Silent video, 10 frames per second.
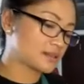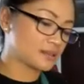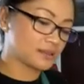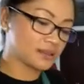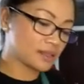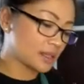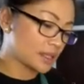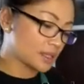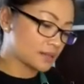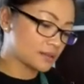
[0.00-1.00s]
The
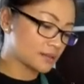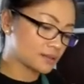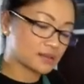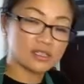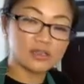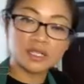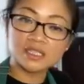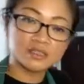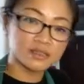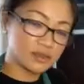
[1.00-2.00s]
the, the
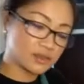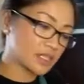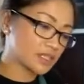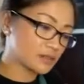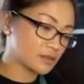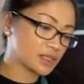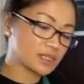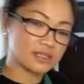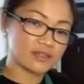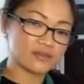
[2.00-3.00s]
crust, you can do it
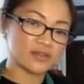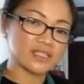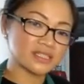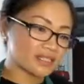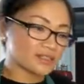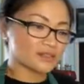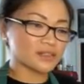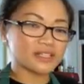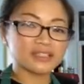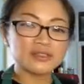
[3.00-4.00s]
in advance. So
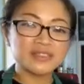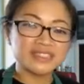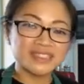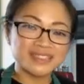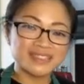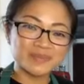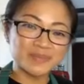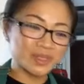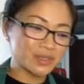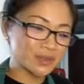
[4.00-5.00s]
can you see it's
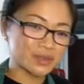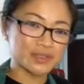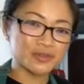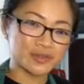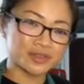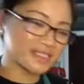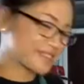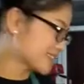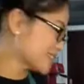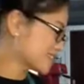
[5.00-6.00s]
beautiful,
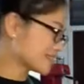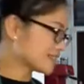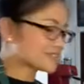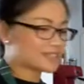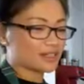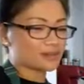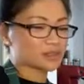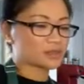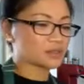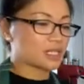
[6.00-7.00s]
isn't it? So that's how we
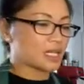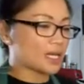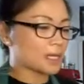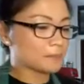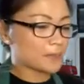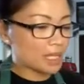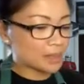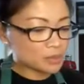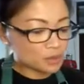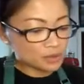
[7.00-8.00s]
do. Um,
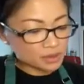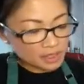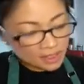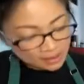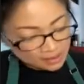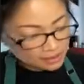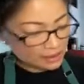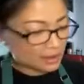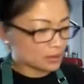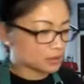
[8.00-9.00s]
I'm going to cut it
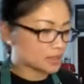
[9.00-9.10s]
out